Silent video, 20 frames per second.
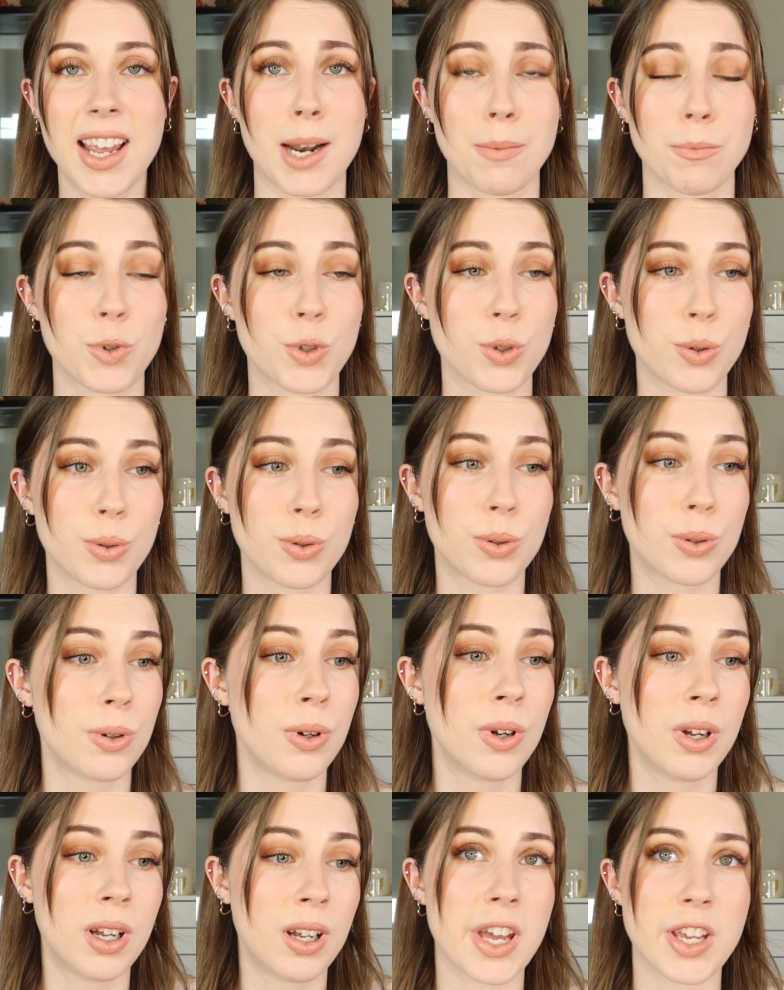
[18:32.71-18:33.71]
And I'm
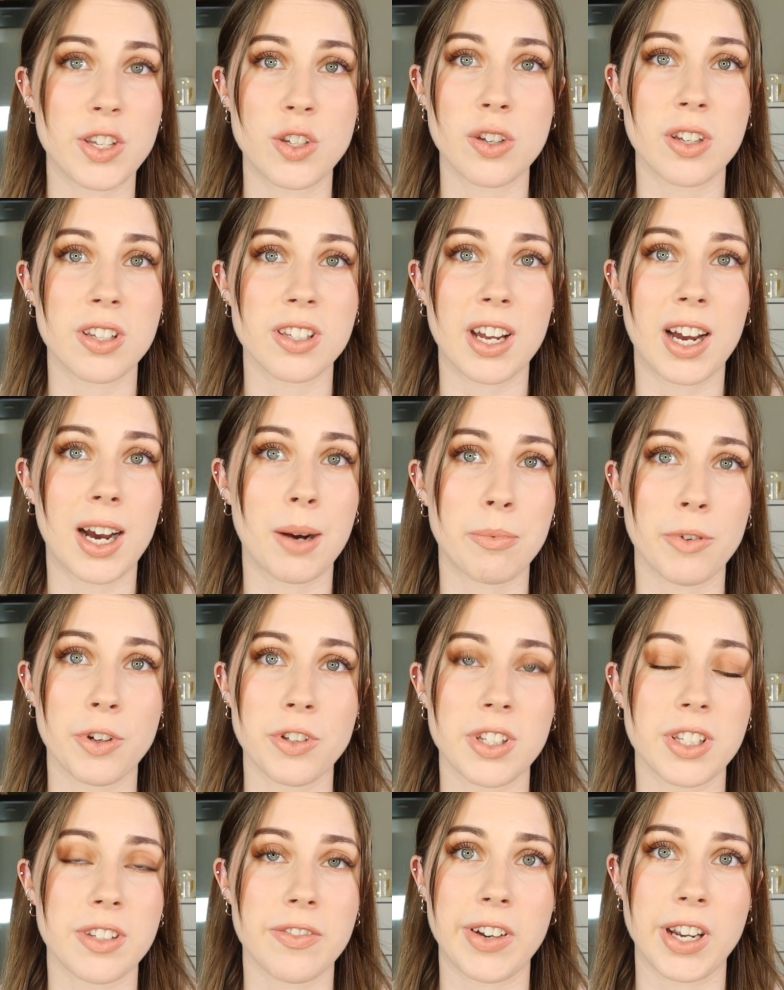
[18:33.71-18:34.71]
sure as soon as I
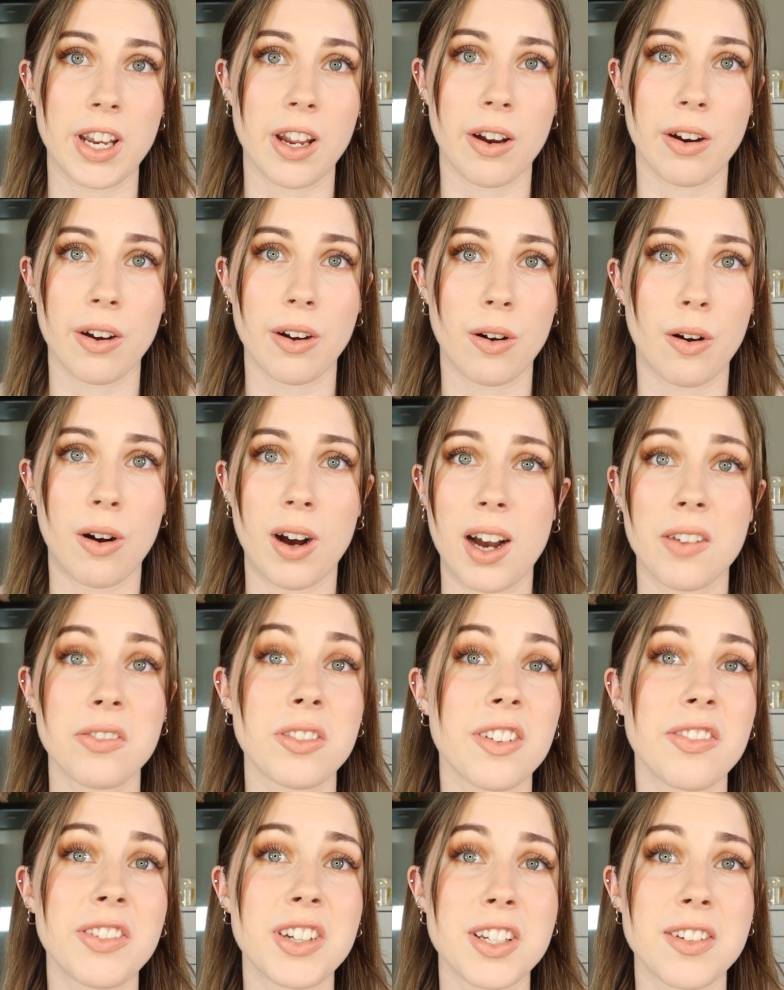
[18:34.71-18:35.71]
upload this video or
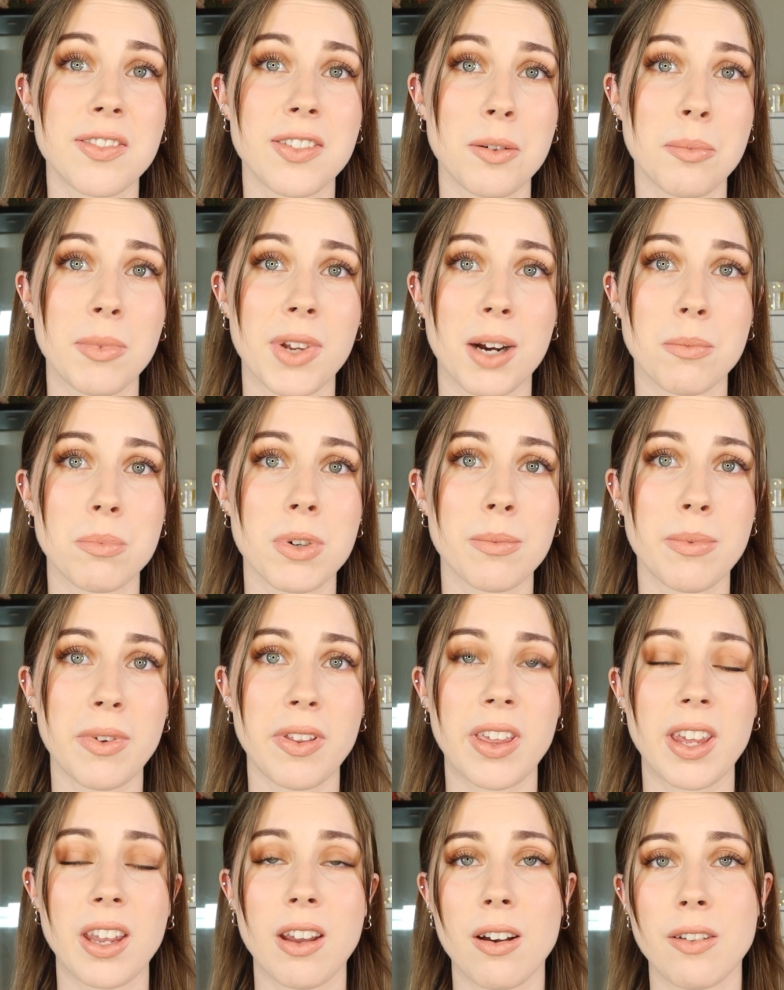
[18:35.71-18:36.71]
after I finish filming, I'll probably
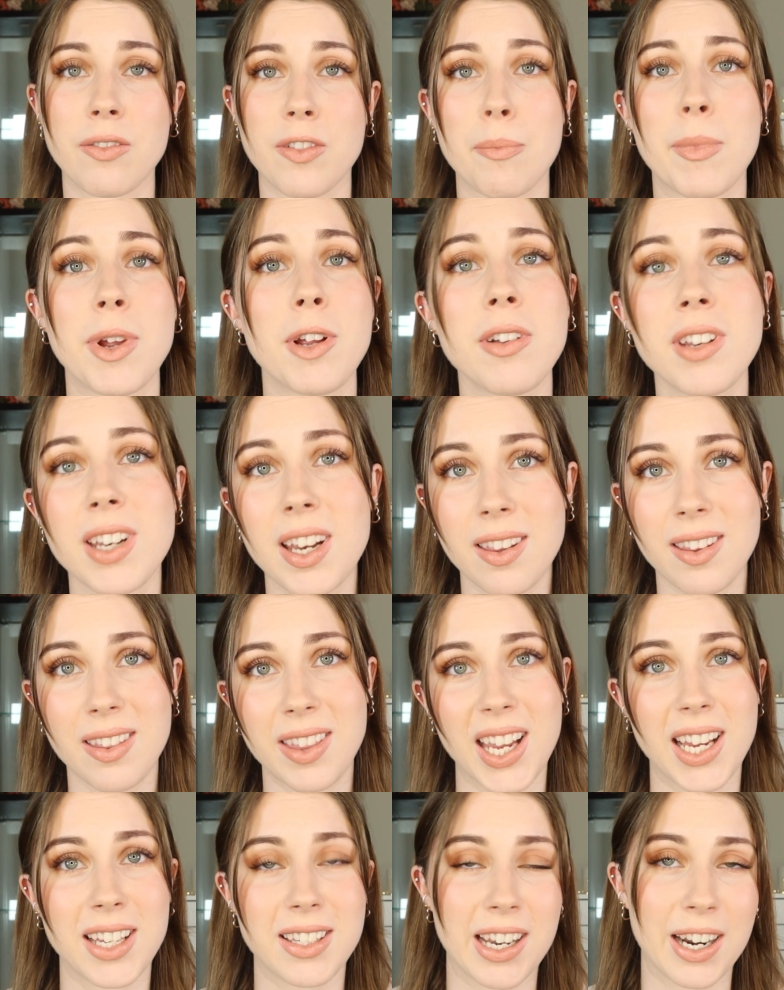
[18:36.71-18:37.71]
think of a million other
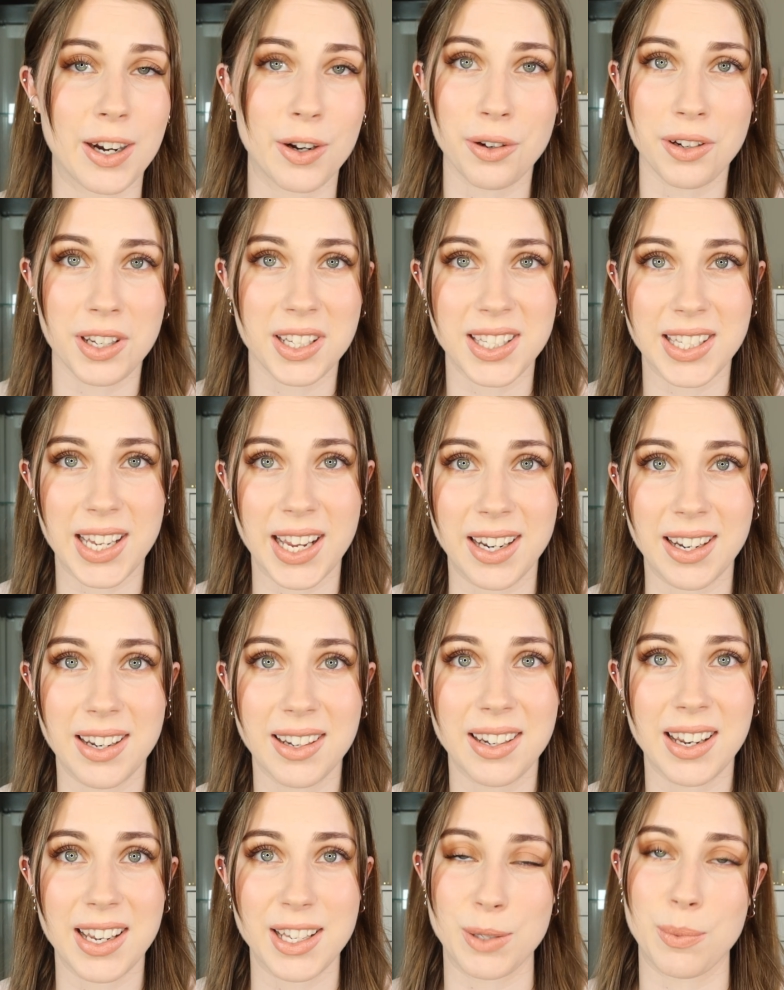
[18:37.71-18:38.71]
things I could have
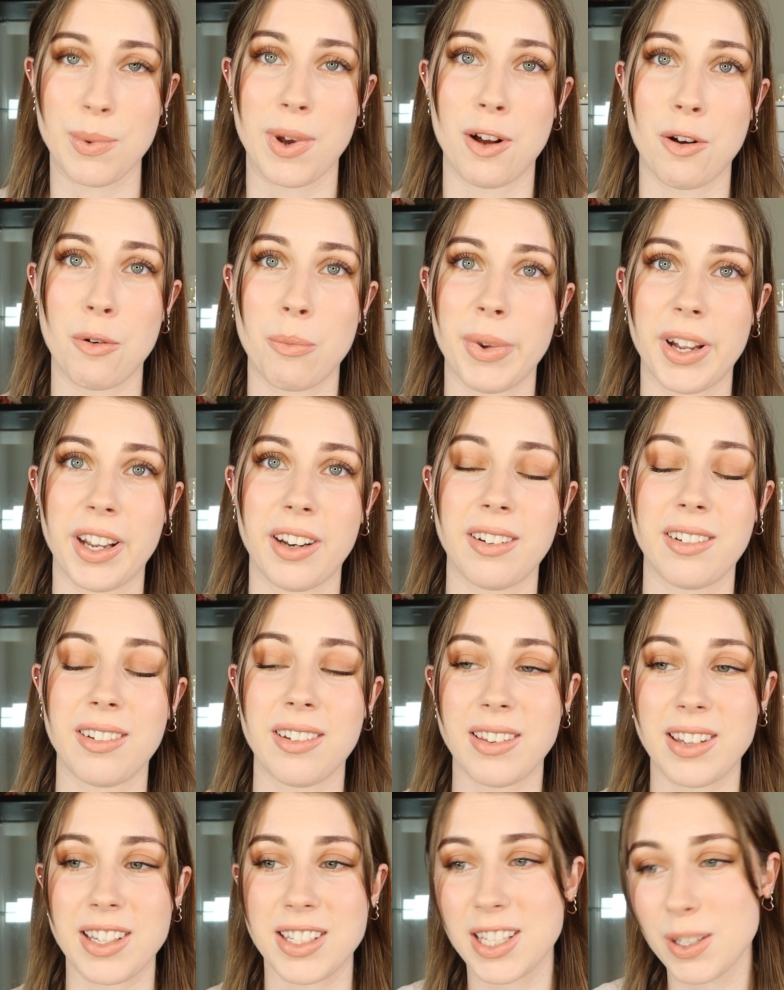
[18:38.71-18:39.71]
said as well, but
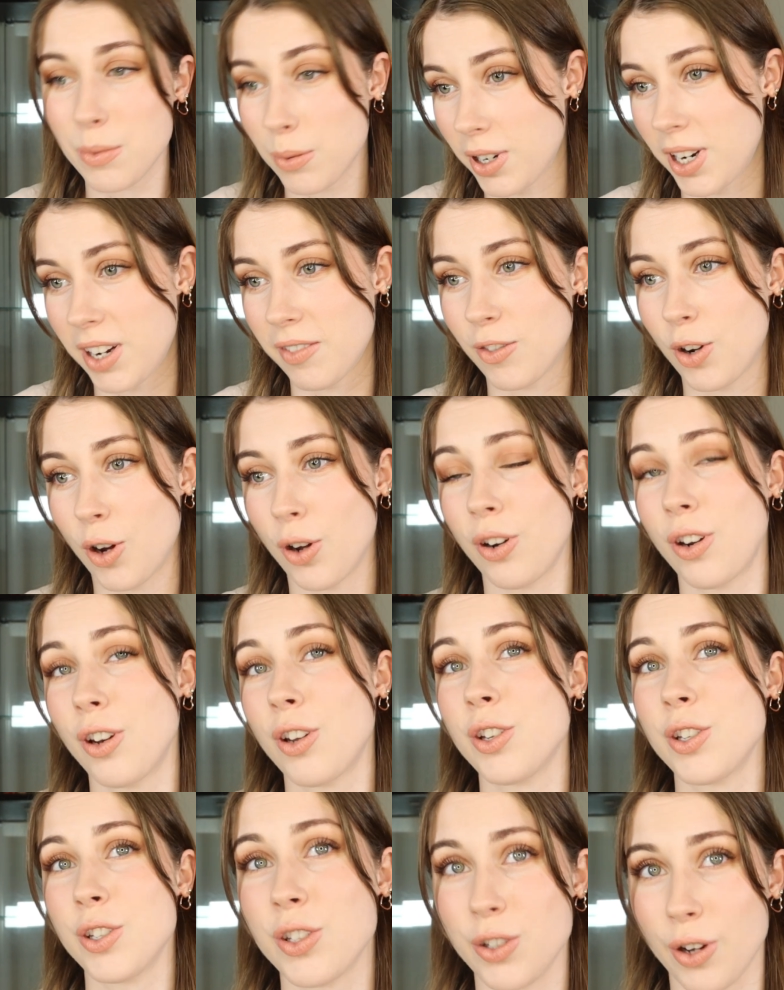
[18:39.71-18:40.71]
this is what I've got
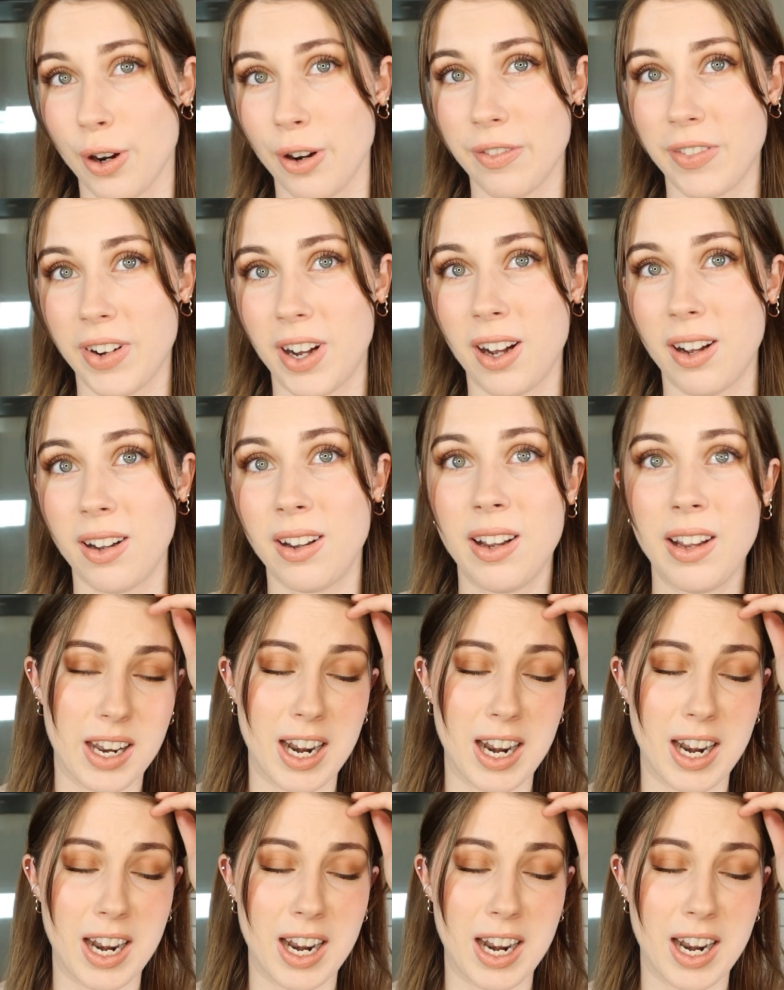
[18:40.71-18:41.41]
so far.